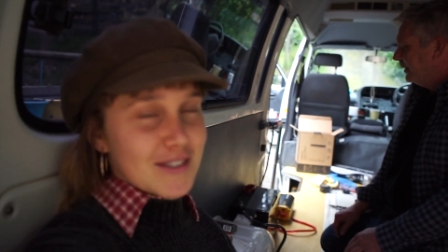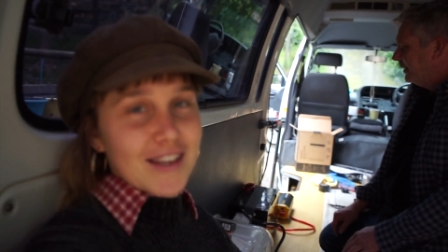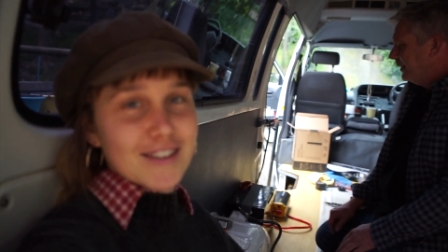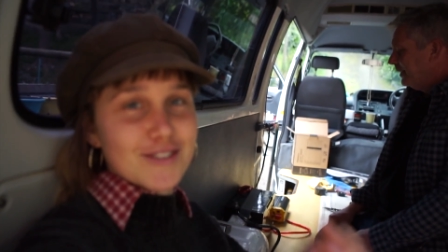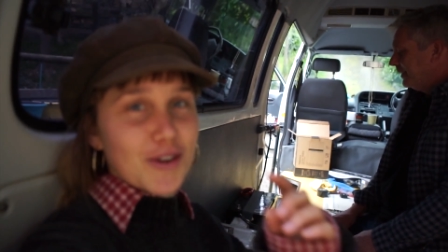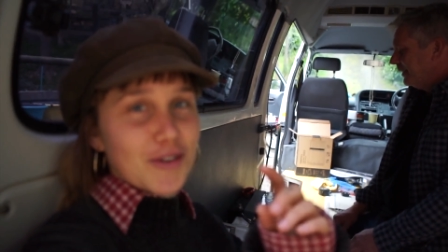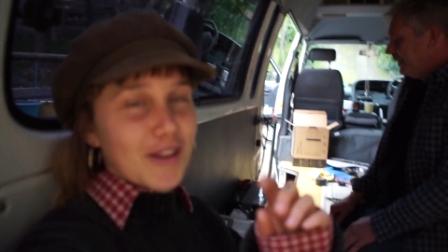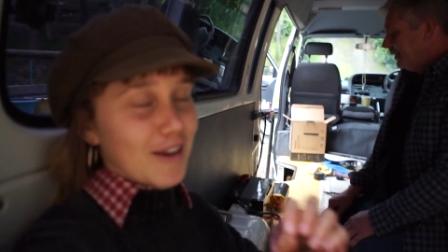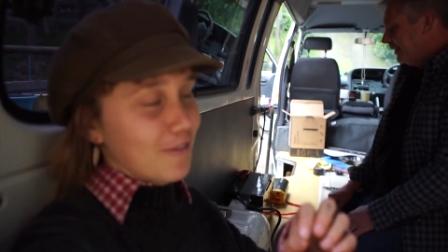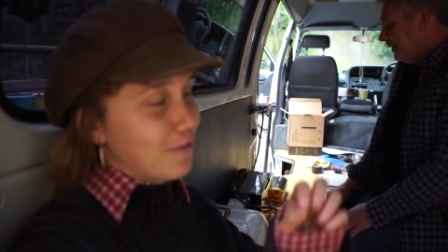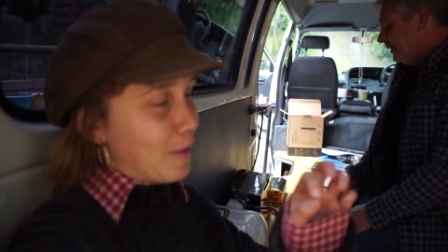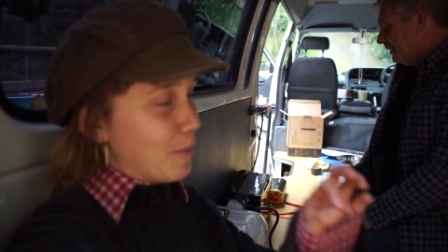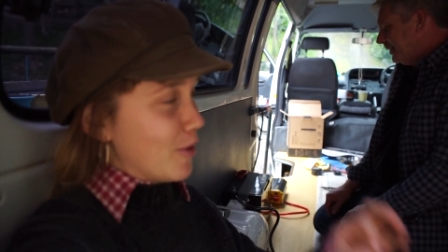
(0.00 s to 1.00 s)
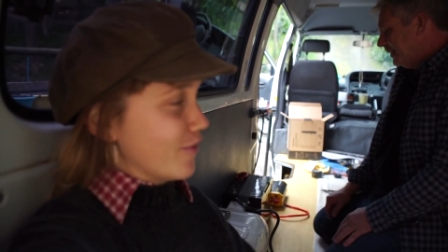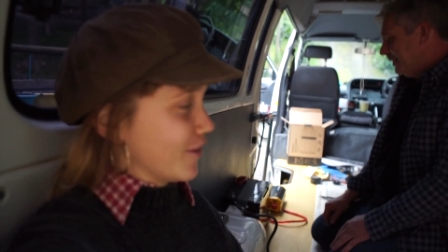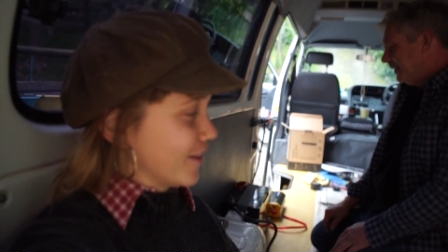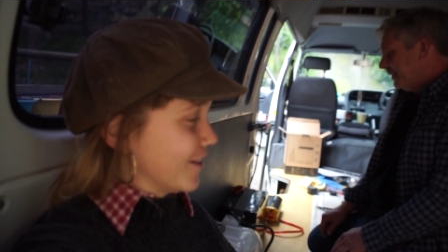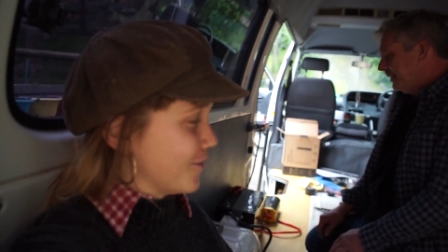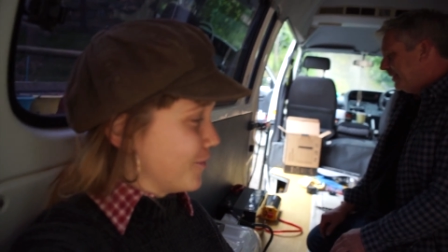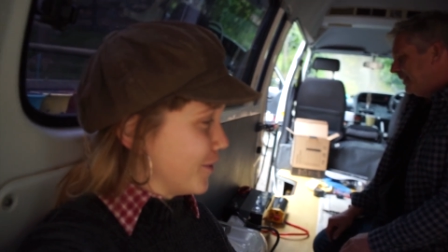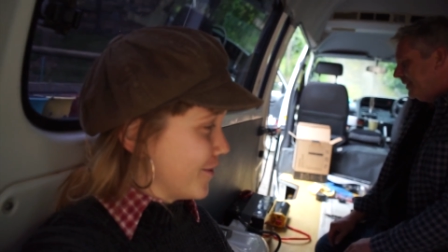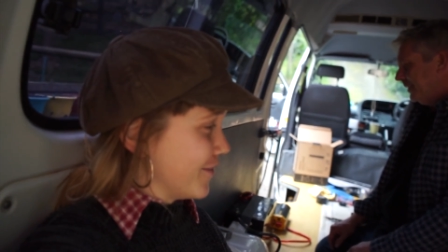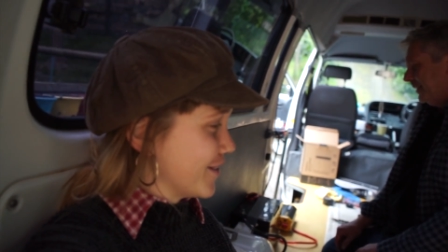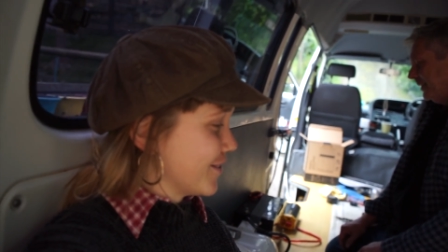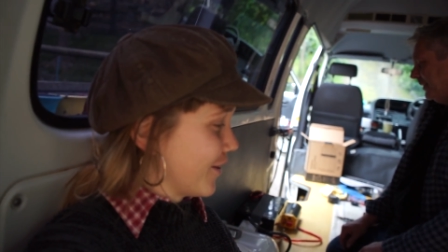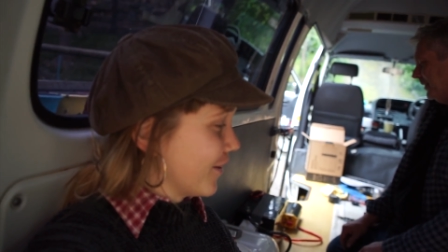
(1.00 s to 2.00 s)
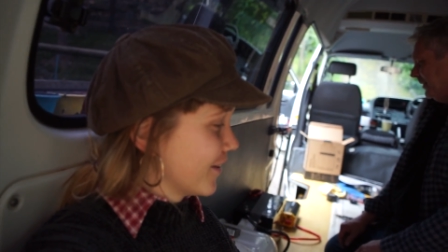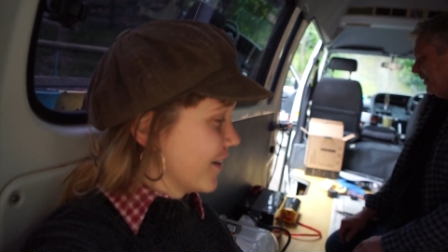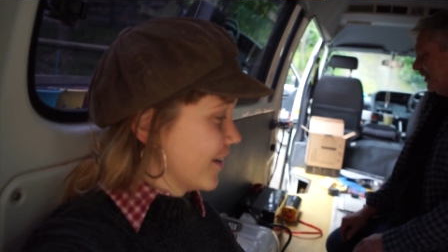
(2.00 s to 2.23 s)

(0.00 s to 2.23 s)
things don't like fit perfectly or whatever, so